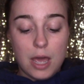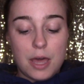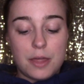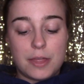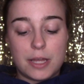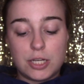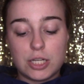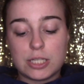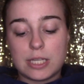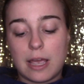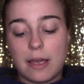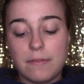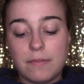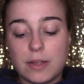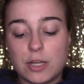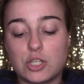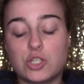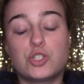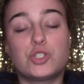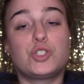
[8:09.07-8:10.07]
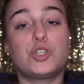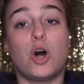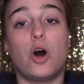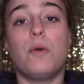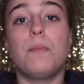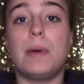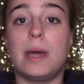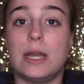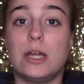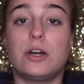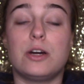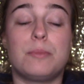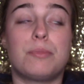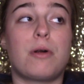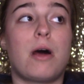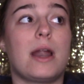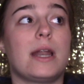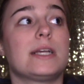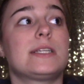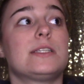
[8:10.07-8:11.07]
They just have like so many good
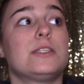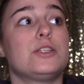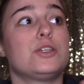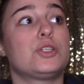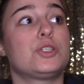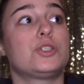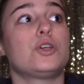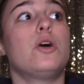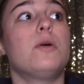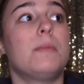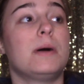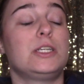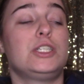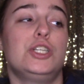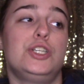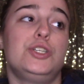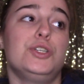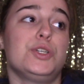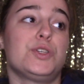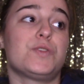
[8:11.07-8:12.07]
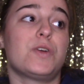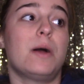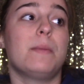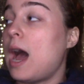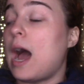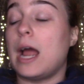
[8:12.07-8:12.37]
products, and there's so much to choose from.